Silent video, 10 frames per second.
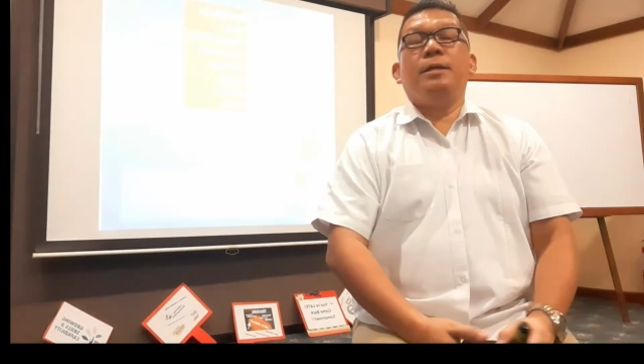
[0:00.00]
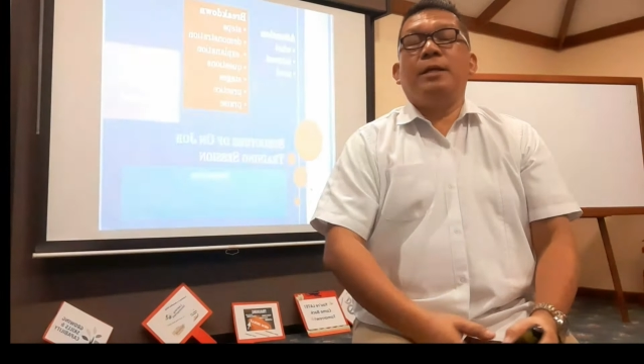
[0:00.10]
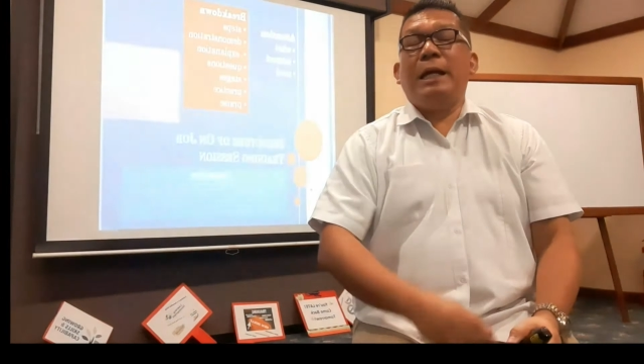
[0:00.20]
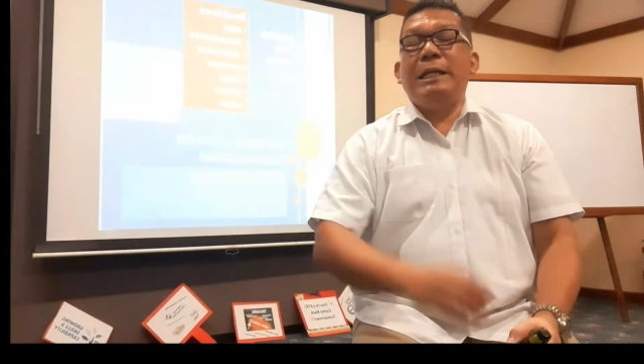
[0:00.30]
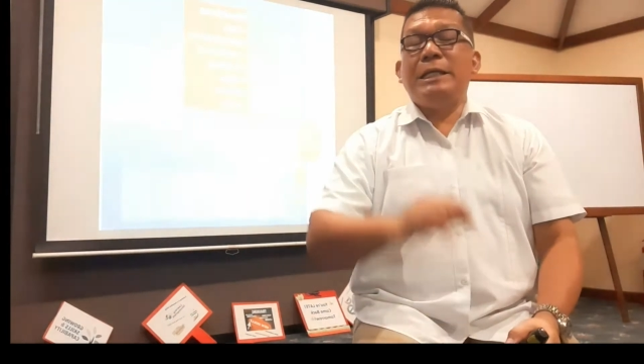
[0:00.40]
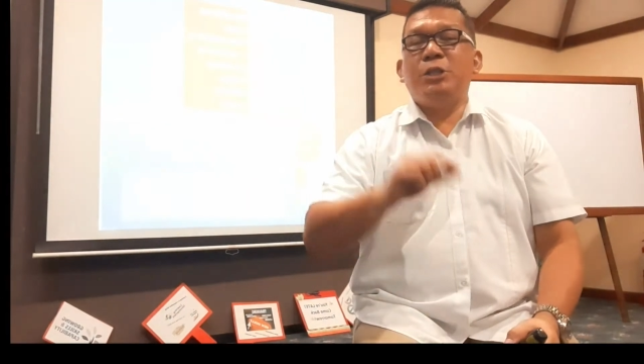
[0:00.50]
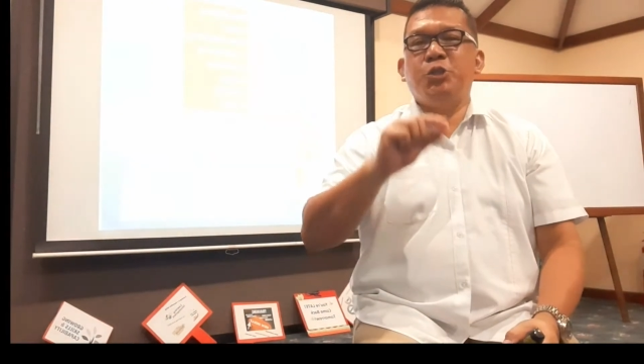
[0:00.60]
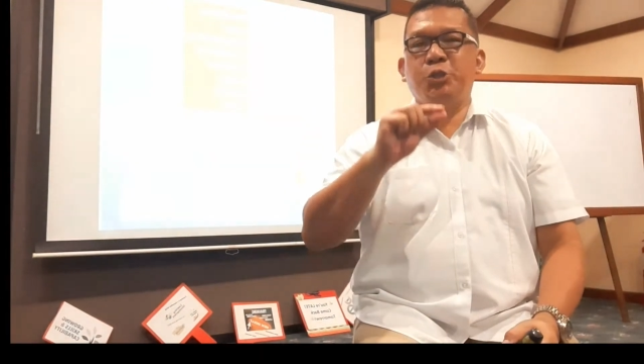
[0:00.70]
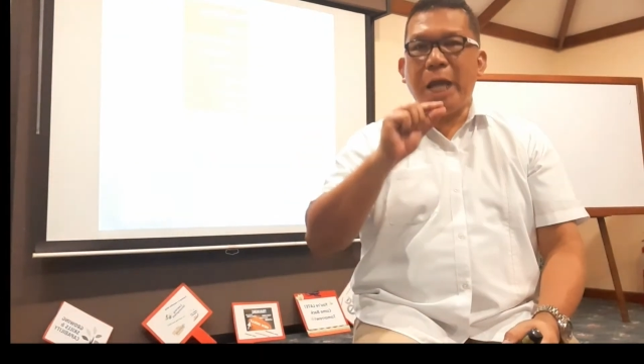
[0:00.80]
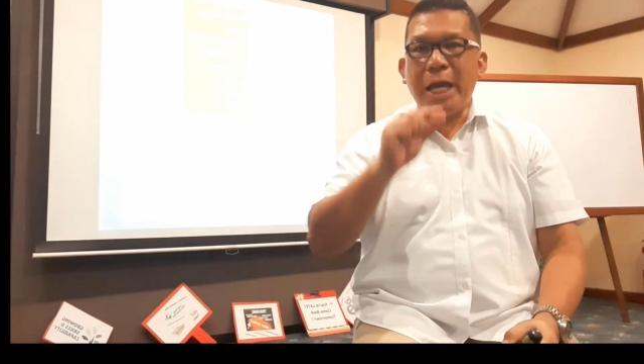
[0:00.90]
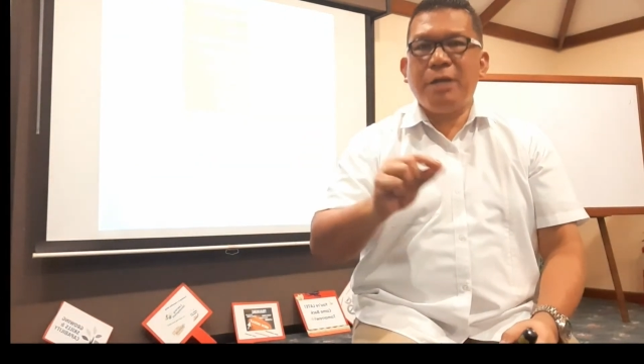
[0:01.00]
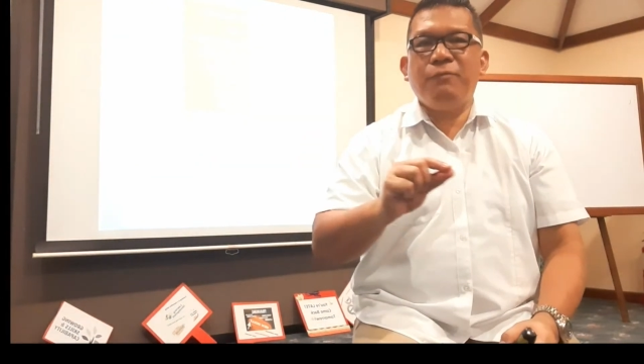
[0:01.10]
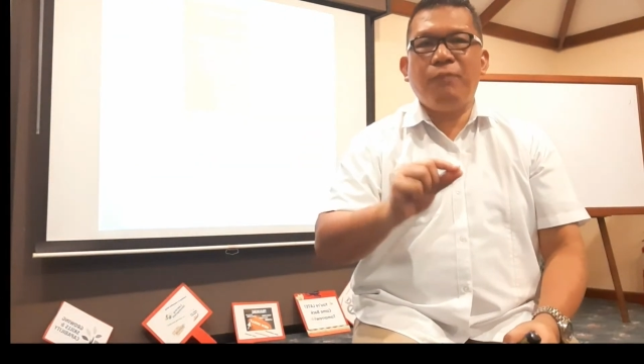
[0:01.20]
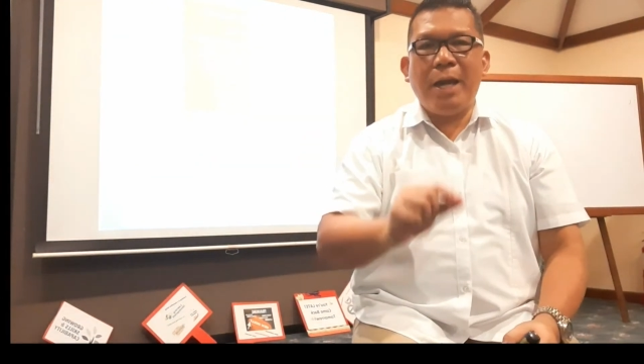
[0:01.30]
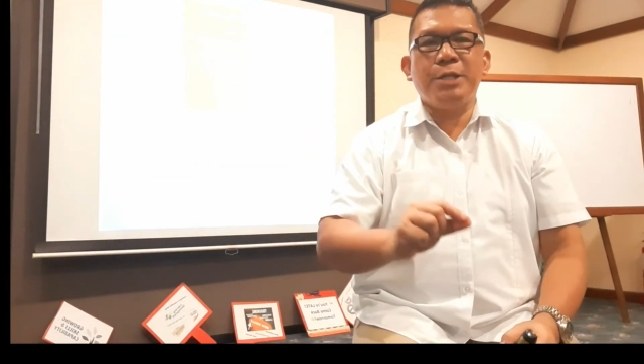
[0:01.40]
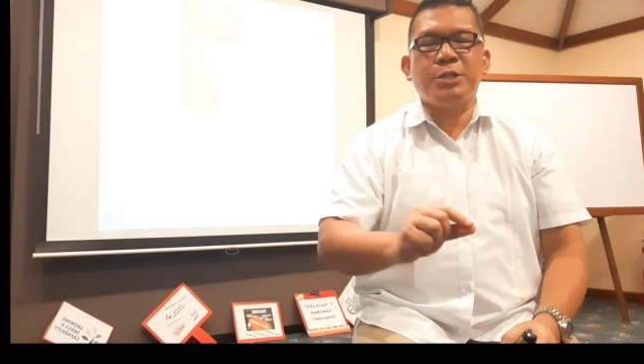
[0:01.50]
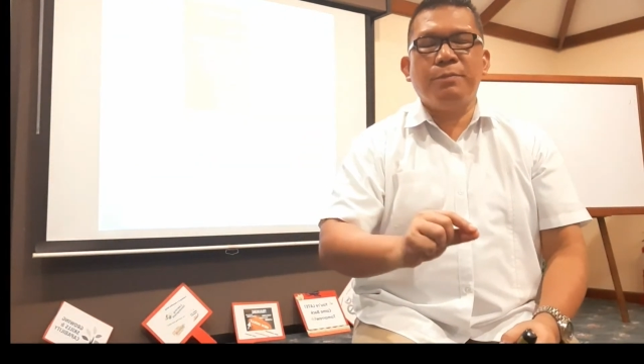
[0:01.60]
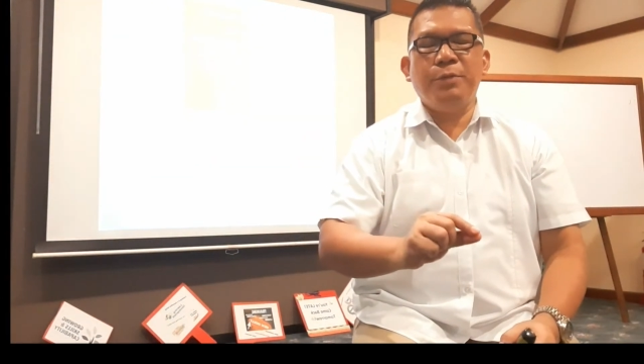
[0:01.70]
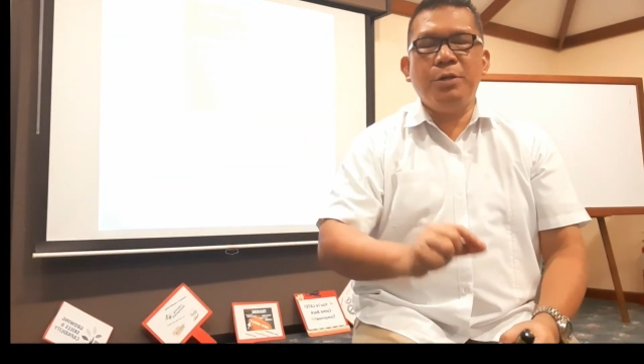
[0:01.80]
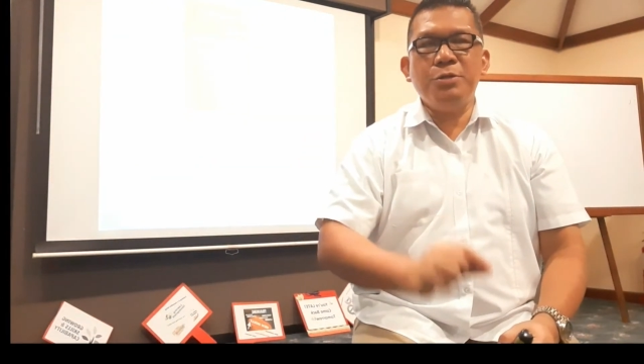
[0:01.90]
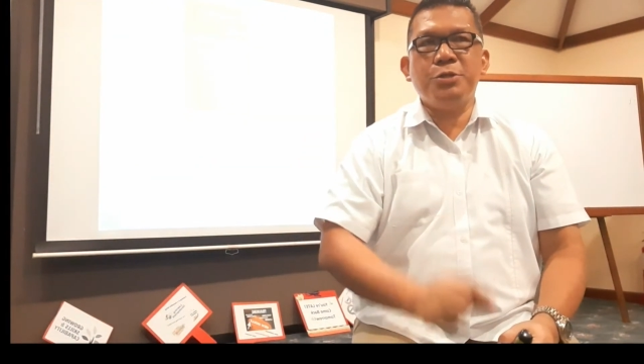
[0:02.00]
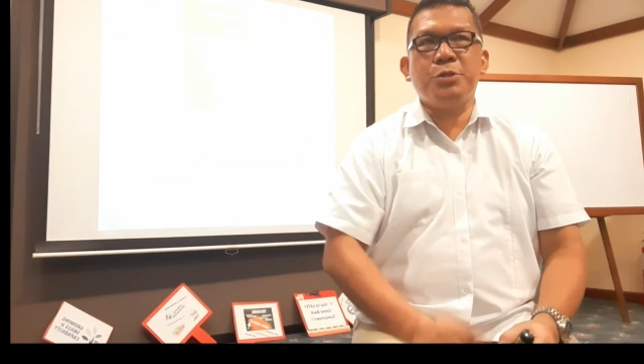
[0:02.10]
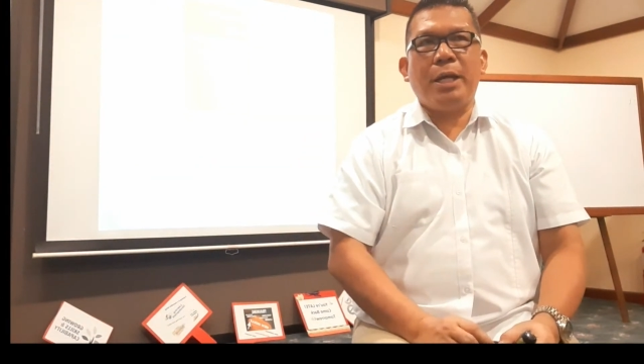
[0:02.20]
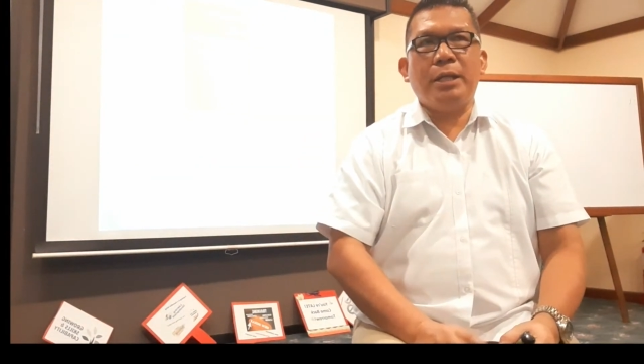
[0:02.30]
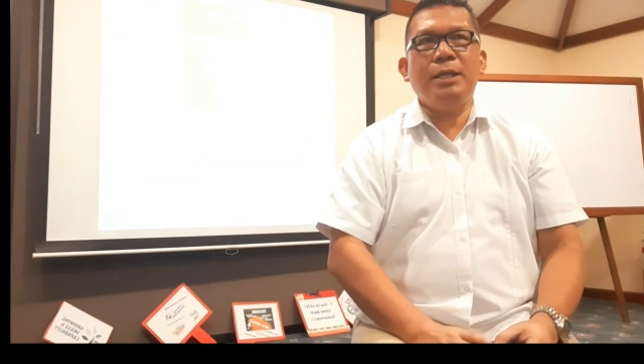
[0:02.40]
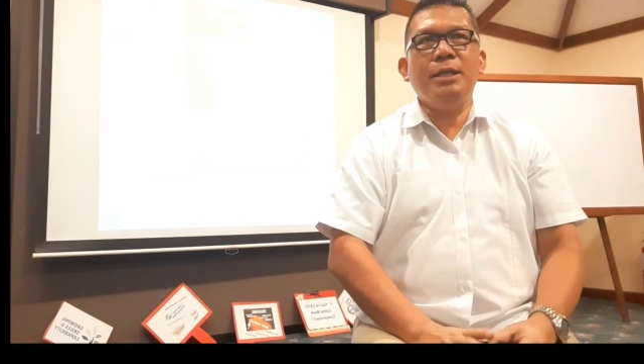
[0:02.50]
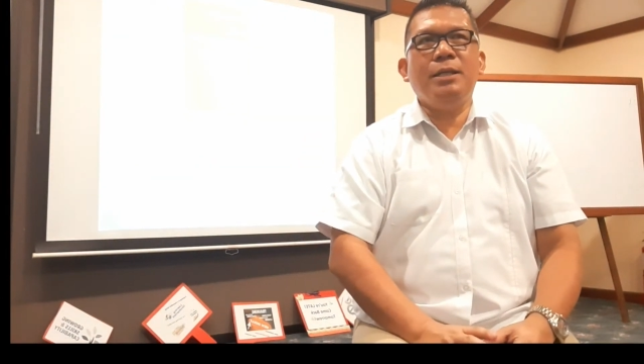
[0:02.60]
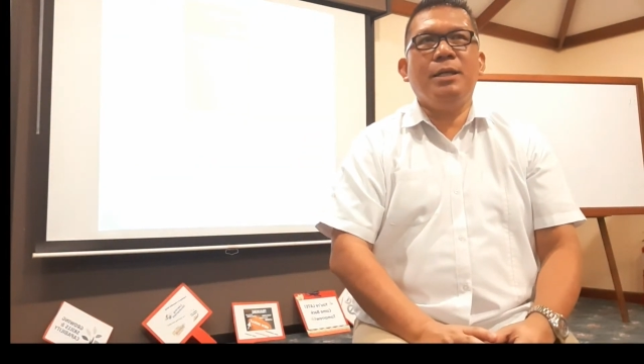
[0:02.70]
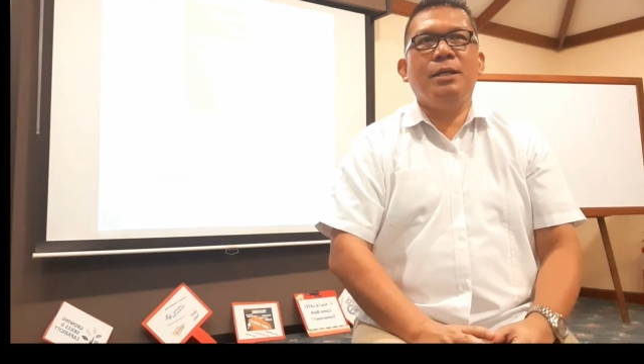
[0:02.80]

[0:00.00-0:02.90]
In the check phase of your training,